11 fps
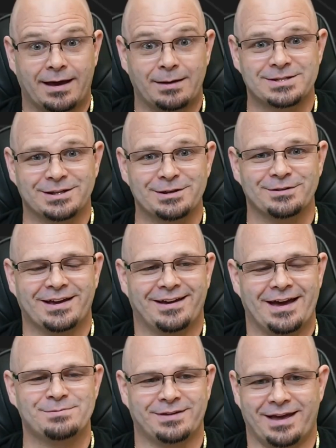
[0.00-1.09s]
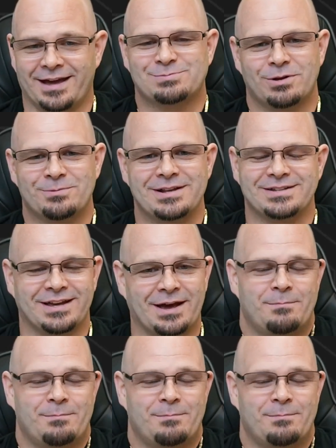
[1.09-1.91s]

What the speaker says: absolutely. Exploit Wednesday.